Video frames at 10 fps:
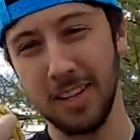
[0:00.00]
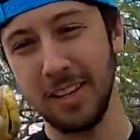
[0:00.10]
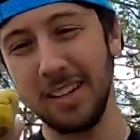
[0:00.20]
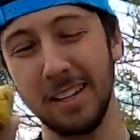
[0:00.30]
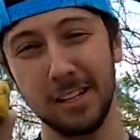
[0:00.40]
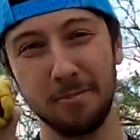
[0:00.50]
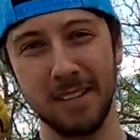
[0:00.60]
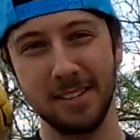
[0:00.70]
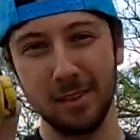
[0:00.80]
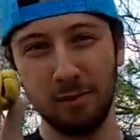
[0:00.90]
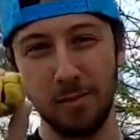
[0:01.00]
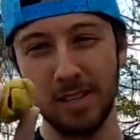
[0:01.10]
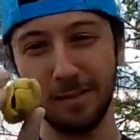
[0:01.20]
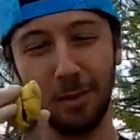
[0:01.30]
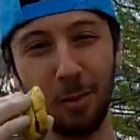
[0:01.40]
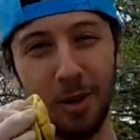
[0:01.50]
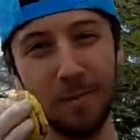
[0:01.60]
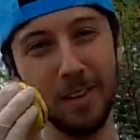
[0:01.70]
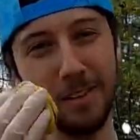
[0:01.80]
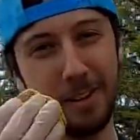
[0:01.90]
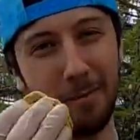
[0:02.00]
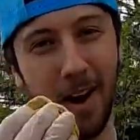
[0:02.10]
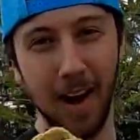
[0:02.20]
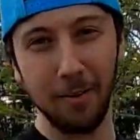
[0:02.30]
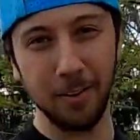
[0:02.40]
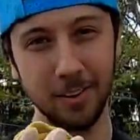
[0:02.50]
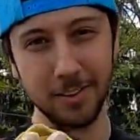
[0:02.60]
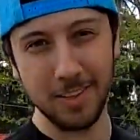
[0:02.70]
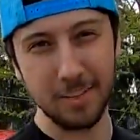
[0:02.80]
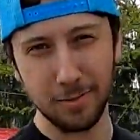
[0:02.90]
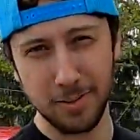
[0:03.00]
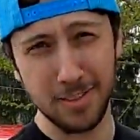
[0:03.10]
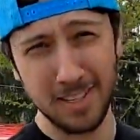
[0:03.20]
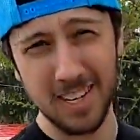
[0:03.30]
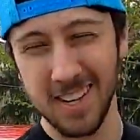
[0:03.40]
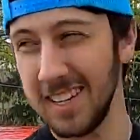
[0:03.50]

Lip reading: and inexpensive piece of equipment that you can buy when you're first getting into